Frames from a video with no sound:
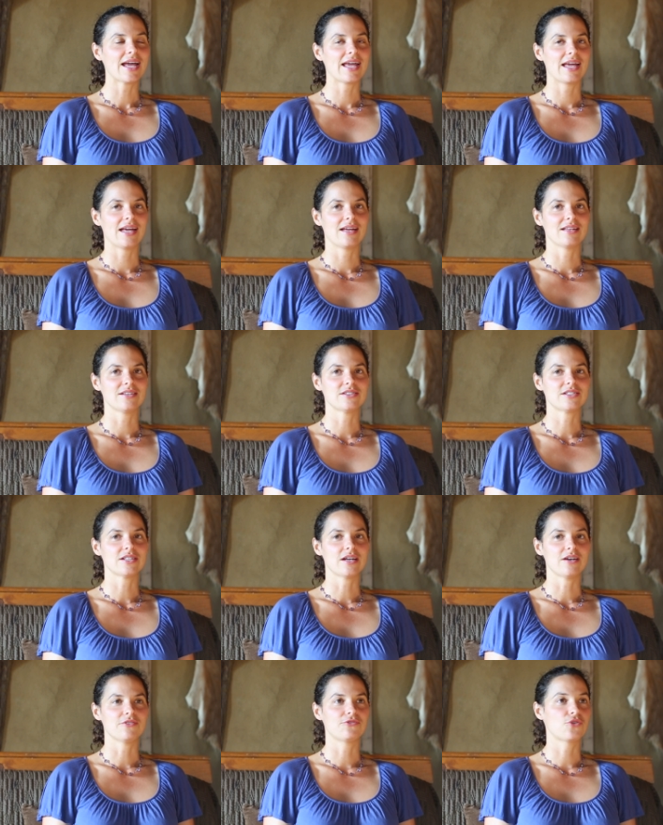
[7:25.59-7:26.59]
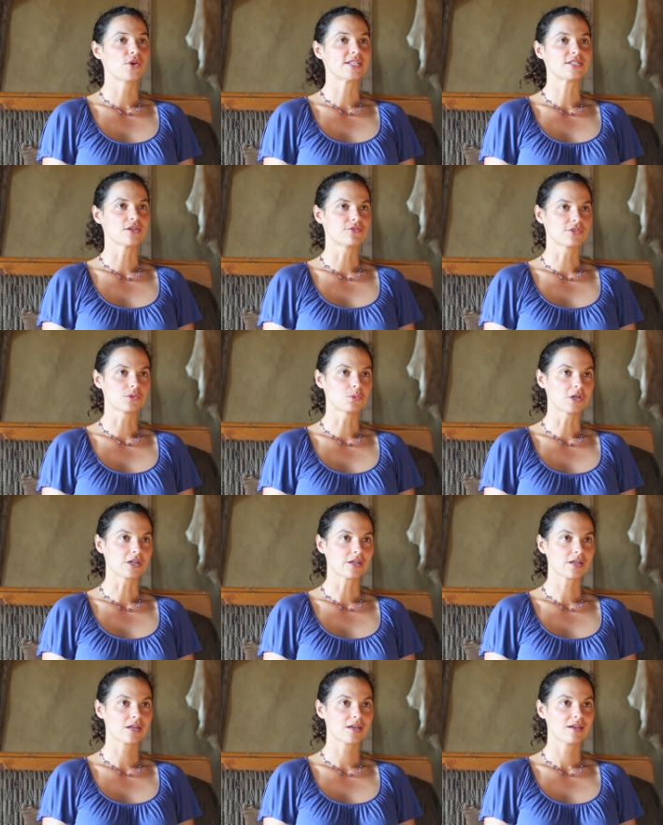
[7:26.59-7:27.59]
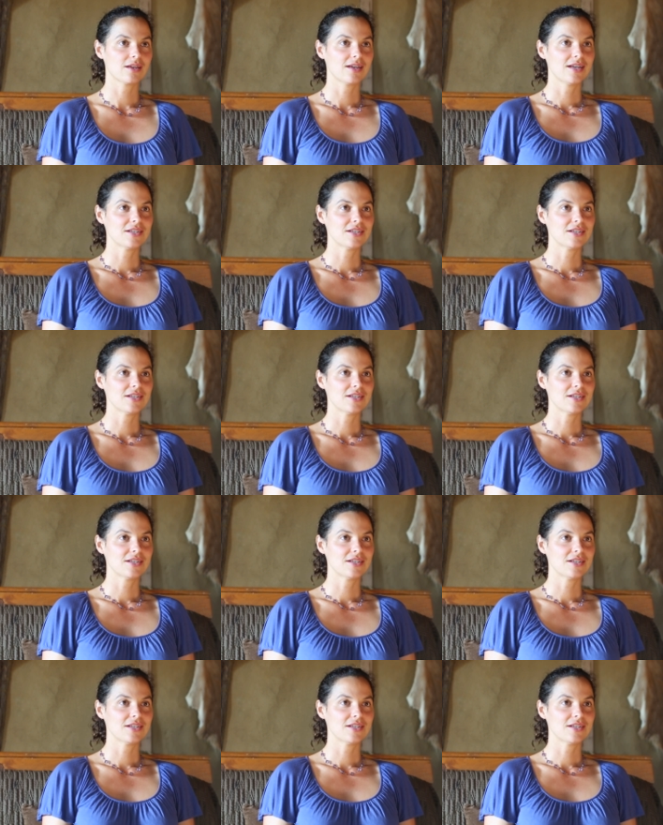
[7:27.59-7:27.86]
and uh, voiceover work.